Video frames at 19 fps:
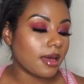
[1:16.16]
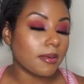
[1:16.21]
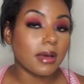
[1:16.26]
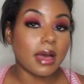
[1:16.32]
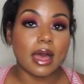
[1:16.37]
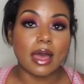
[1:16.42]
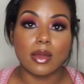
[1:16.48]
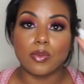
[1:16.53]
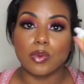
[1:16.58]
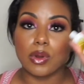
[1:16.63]

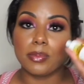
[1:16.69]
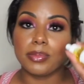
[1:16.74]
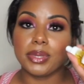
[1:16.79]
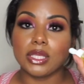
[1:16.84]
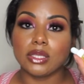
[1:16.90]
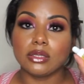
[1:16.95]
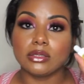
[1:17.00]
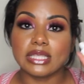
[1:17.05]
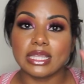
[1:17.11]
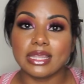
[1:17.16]
I won't be
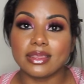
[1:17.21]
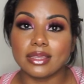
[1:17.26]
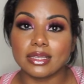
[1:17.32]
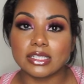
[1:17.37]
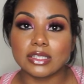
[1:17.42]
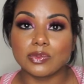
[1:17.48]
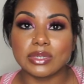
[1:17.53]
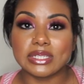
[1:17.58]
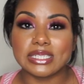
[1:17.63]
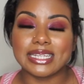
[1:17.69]
using this
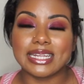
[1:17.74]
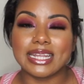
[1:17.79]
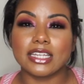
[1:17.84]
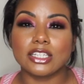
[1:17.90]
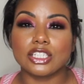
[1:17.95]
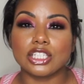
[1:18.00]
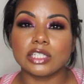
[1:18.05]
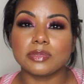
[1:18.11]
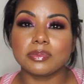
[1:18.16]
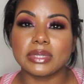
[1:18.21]
one today
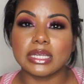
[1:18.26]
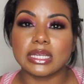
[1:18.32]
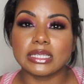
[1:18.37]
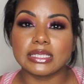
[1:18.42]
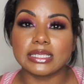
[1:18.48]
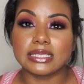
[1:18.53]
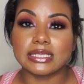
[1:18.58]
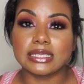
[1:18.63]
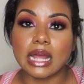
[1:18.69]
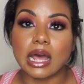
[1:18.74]
just because
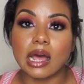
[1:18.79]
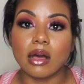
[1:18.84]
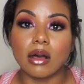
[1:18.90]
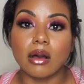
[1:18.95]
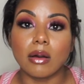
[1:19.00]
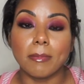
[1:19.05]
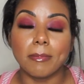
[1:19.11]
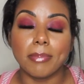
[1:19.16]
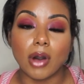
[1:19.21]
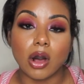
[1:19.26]
it's not
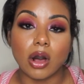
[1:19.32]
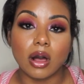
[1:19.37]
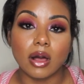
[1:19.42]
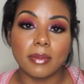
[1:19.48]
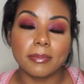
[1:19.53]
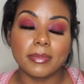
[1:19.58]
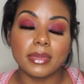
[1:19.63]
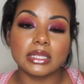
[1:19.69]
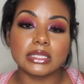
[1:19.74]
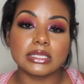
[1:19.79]
a
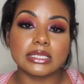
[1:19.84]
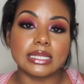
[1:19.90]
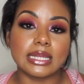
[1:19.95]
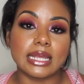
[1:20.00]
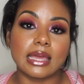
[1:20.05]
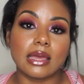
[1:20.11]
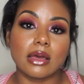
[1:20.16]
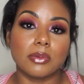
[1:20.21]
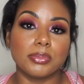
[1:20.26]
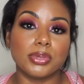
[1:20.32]
balm.
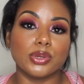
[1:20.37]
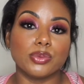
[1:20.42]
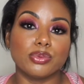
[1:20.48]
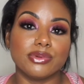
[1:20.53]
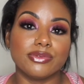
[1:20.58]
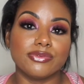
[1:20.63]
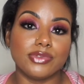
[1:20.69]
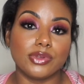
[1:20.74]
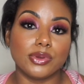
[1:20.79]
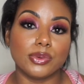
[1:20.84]
Today I'll be
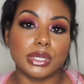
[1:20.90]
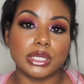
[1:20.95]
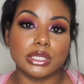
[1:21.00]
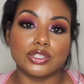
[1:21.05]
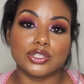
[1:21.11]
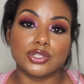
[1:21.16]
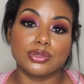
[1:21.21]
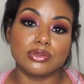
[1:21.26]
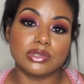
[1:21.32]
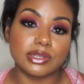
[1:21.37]
reviewing
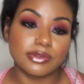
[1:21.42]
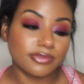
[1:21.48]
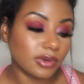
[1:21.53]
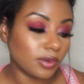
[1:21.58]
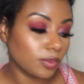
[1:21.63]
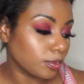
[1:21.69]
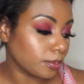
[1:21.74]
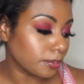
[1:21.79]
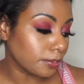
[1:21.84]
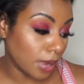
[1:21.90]
2
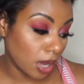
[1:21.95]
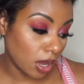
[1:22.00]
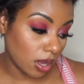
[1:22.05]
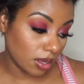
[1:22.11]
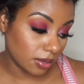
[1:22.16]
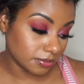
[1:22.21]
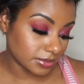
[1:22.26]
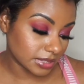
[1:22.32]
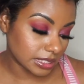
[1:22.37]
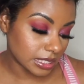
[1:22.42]
different
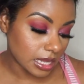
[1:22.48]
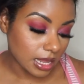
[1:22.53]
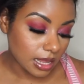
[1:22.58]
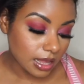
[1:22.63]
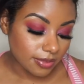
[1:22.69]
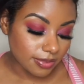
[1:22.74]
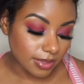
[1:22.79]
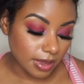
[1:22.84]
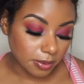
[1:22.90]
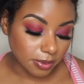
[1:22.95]
balms
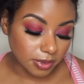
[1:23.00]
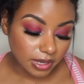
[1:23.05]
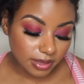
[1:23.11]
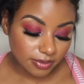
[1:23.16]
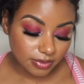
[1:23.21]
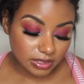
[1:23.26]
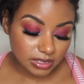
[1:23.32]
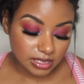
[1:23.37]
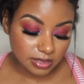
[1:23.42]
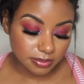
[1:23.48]
that were
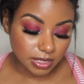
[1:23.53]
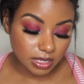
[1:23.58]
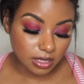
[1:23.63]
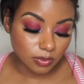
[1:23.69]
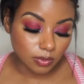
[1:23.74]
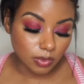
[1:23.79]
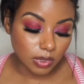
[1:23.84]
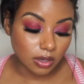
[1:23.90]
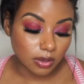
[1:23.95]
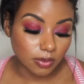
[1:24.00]
given to me.
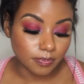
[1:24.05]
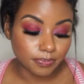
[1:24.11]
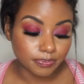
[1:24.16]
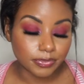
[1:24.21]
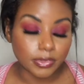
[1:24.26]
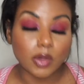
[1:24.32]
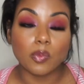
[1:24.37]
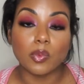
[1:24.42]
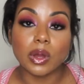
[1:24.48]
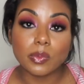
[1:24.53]
Well,
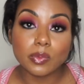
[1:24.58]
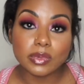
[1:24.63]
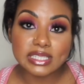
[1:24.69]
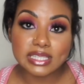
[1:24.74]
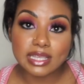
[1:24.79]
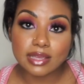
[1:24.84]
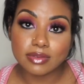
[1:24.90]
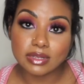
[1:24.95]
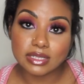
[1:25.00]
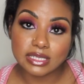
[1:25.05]
one was
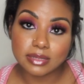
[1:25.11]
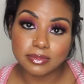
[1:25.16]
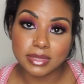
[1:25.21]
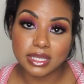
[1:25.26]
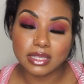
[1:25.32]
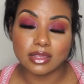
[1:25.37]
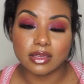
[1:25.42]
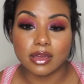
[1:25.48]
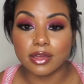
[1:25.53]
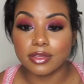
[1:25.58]
given to me,
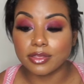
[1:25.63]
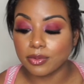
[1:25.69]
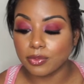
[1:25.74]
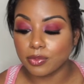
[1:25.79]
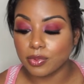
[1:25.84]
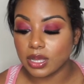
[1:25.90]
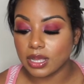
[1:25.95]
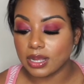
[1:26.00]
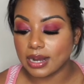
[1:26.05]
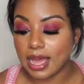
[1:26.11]
the other
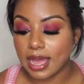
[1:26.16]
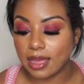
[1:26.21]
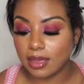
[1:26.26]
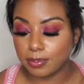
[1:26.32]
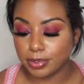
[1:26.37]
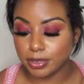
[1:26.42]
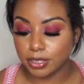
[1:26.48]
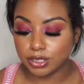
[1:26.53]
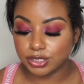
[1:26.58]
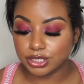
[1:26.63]
one I
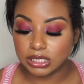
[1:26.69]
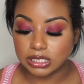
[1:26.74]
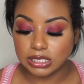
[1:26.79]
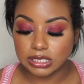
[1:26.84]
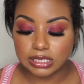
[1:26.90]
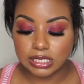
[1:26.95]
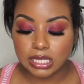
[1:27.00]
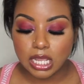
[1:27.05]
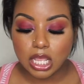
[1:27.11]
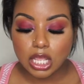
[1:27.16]
purchased.